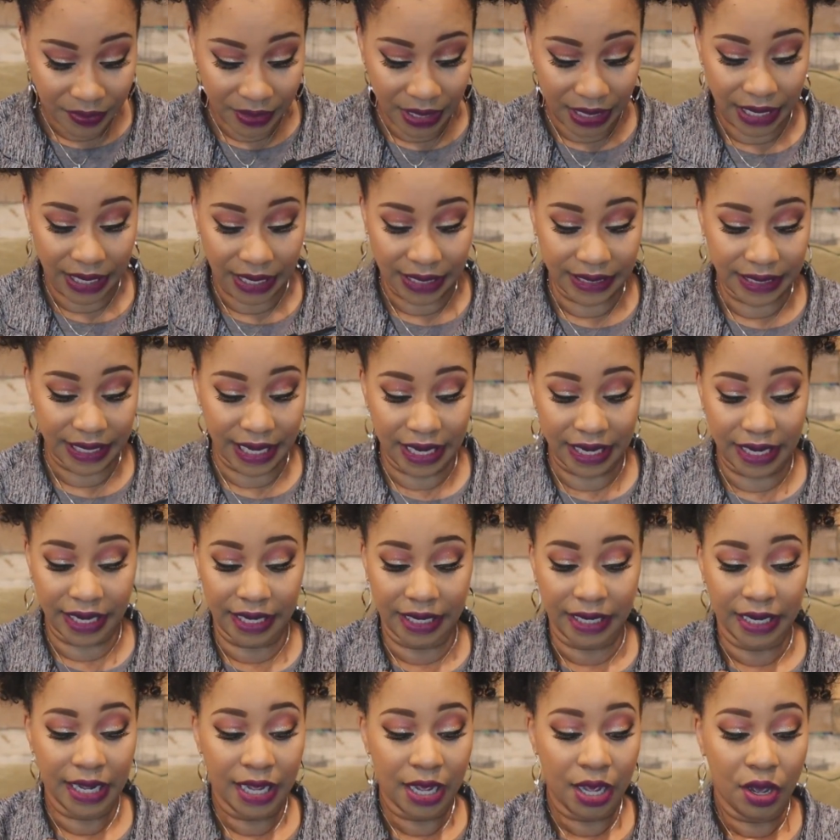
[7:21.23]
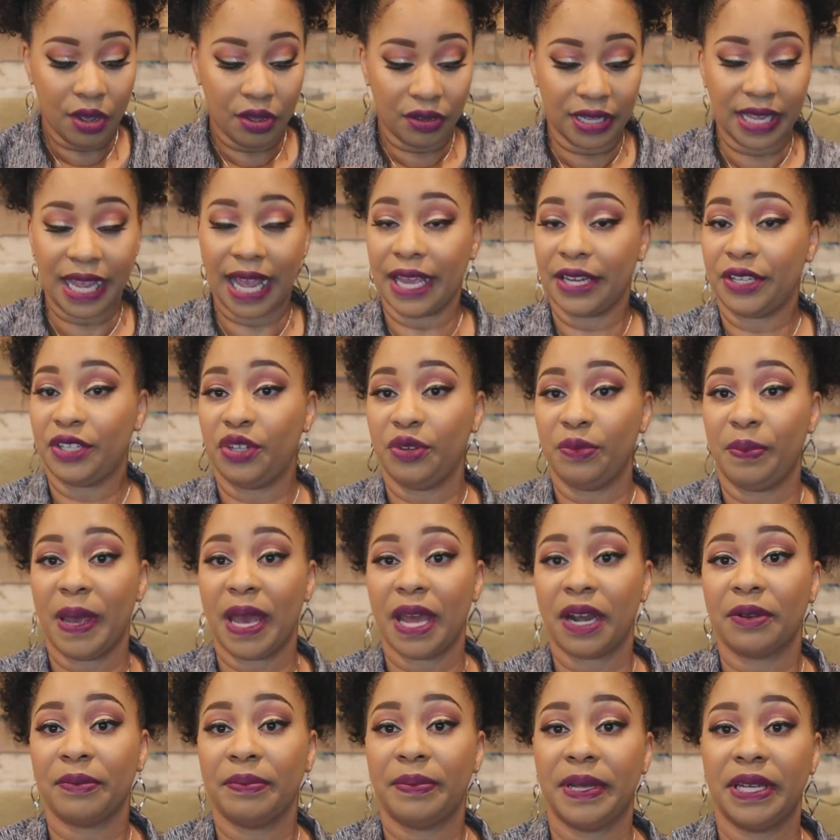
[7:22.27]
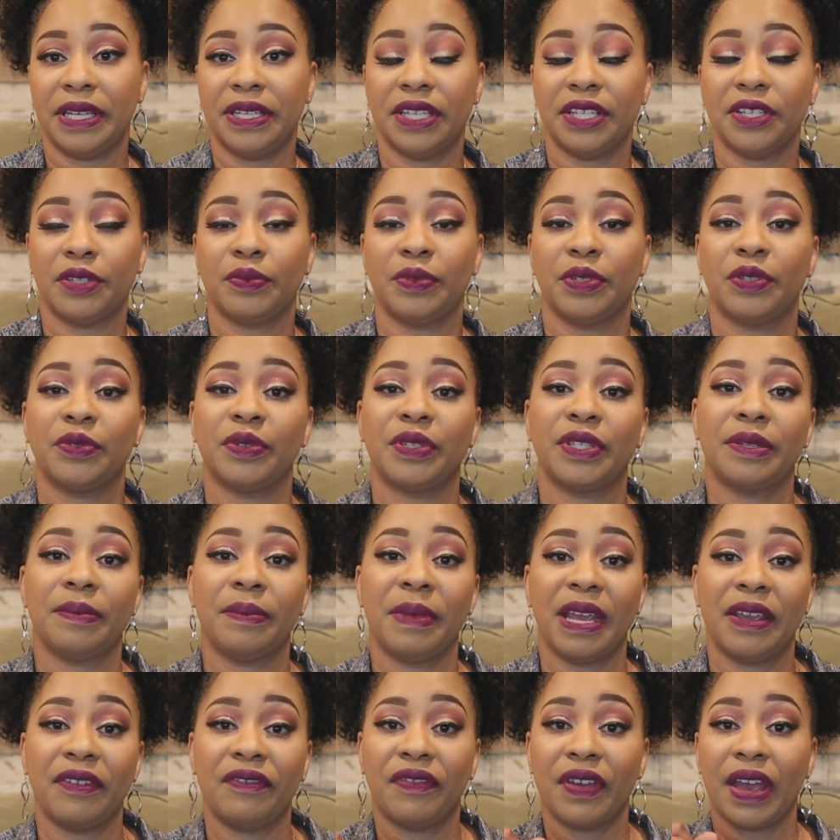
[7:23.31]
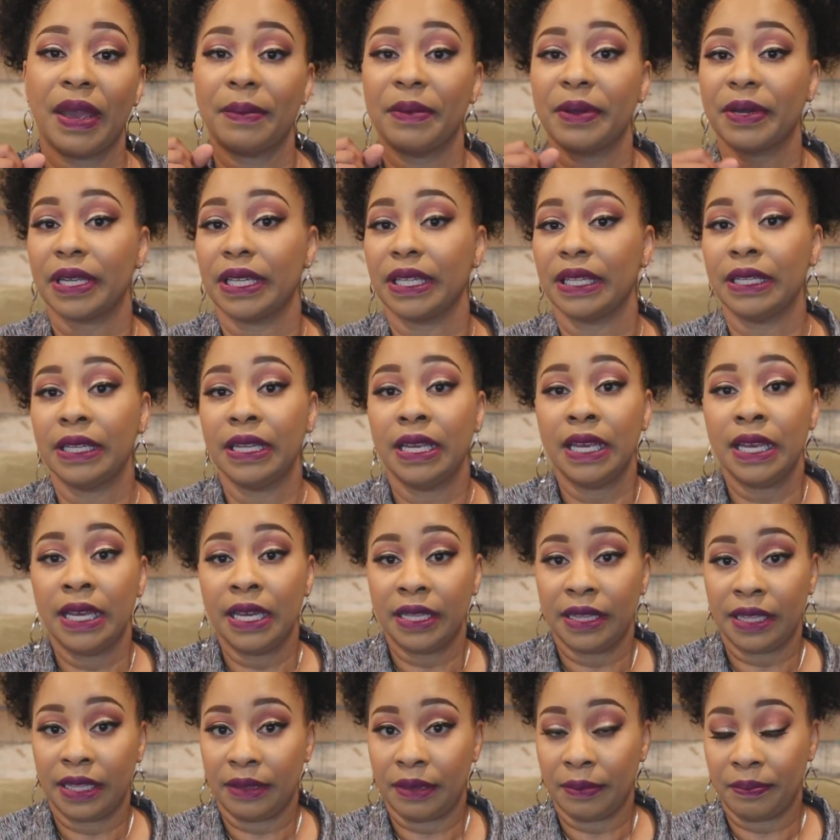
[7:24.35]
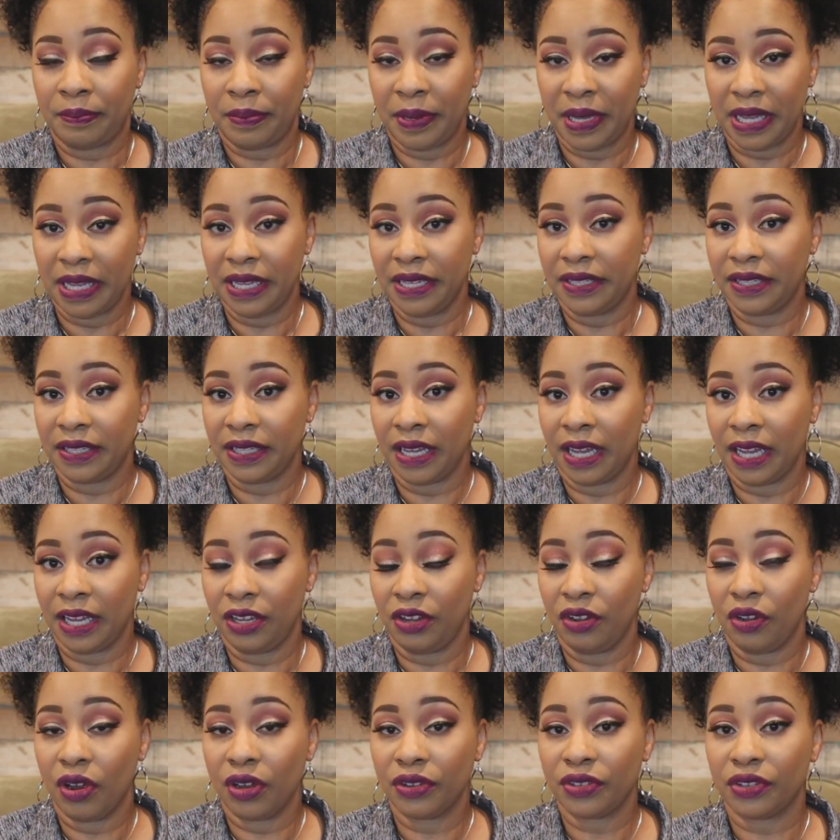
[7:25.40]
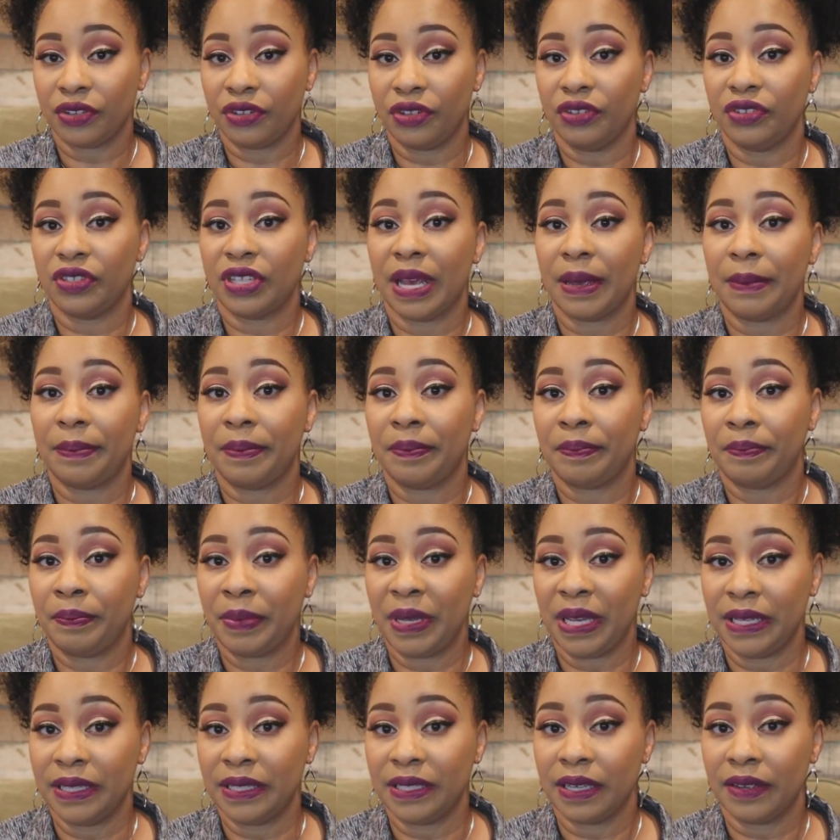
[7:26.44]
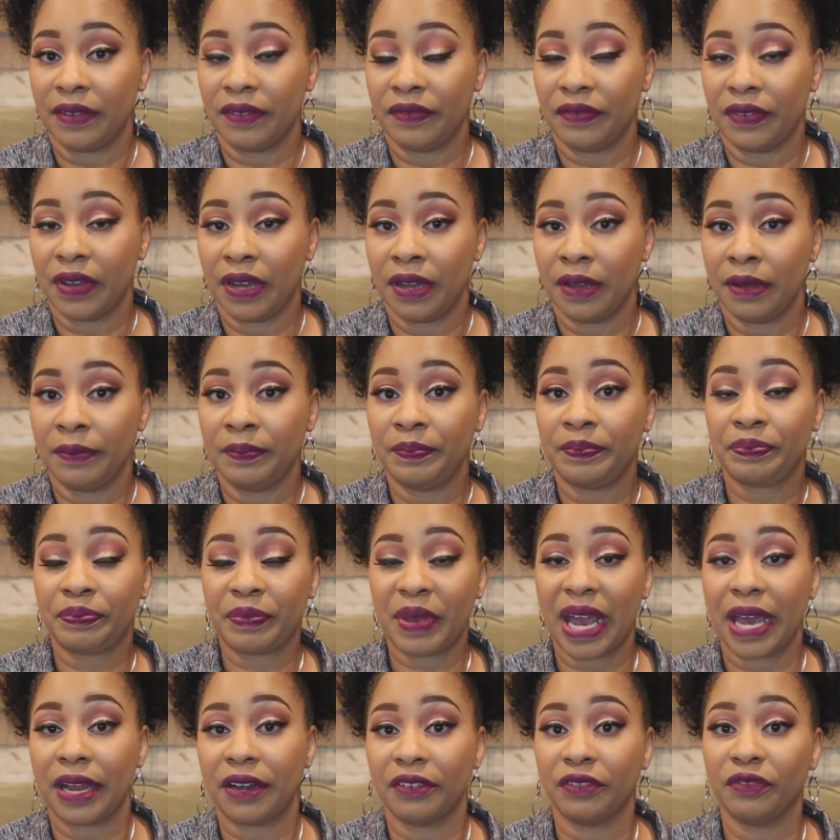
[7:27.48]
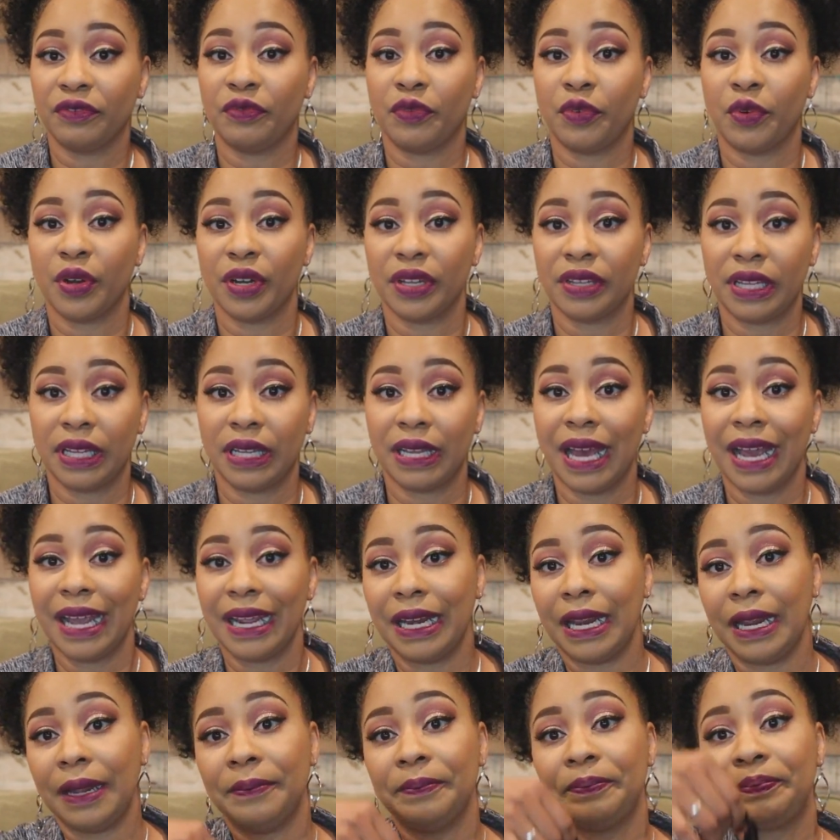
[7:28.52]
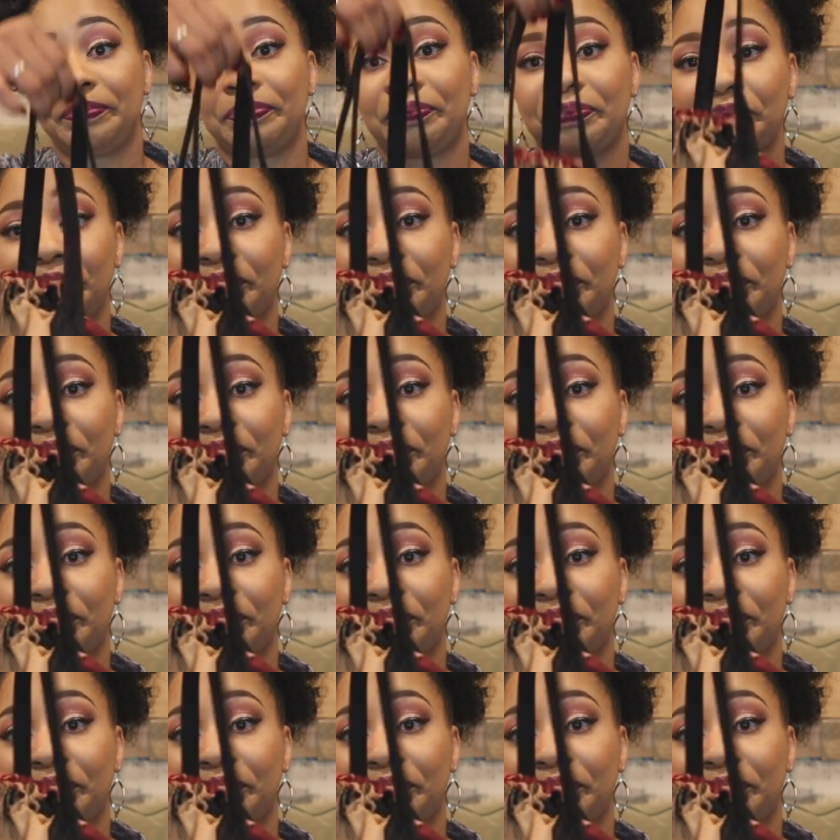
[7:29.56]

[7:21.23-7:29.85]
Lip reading: Like I said, it only had 2 pattern pieces, which was the main fabric and the piece, and you also use that piece of pattern for the lining.